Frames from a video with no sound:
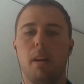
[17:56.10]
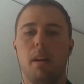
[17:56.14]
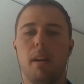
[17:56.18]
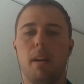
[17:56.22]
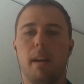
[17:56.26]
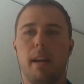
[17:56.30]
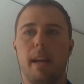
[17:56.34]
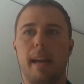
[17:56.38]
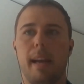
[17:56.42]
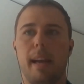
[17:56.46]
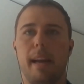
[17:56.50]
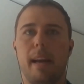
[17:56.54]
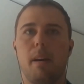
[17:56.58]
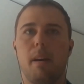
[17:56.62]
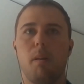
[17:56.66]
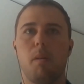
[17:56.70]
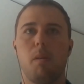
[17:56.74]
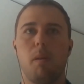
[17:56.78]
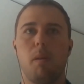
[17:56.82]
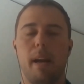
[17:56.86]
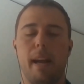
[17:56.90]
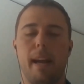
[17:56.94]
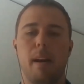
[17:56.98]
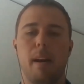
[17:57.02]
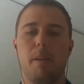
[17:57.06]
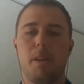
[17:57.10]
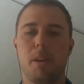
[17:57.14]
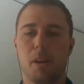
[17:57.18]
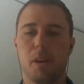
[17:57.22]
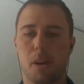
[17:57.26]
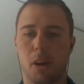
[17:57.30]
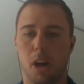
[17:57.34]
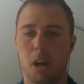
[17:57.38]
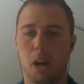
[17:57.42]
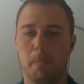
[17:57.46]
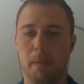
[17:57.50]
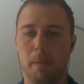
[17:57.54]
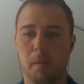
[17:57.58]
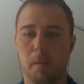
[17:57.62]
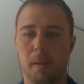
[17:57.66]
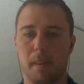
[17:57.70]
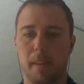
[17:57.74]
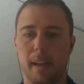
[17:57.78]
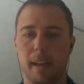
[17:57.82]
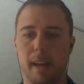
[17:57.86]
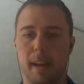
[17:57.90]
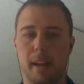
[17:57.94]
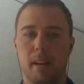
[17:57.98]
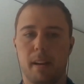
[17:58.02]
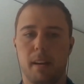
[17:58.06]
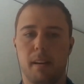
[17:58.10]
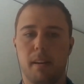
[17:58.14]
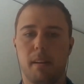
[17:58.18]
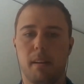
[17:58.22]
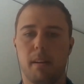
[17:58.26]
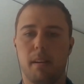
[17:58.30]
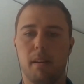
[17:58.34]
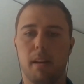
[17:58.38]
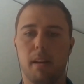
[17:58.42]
How are you coping with that?